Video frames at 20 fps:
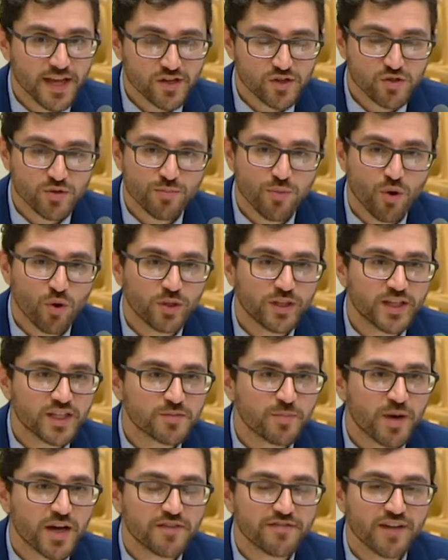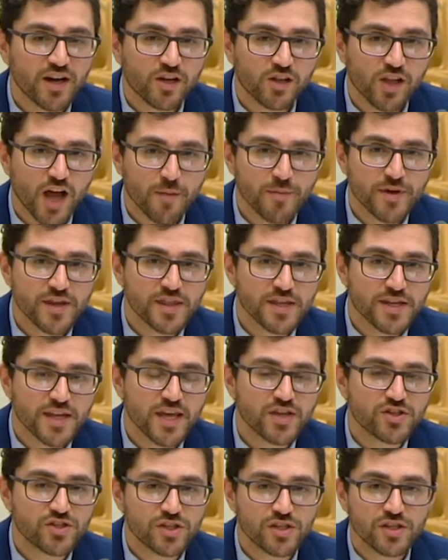national polling, as part of our Climate of the
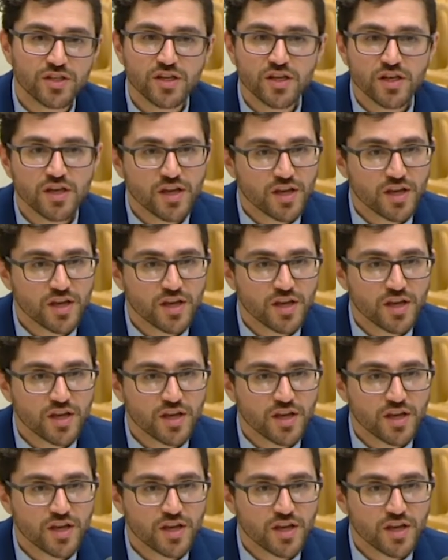Nation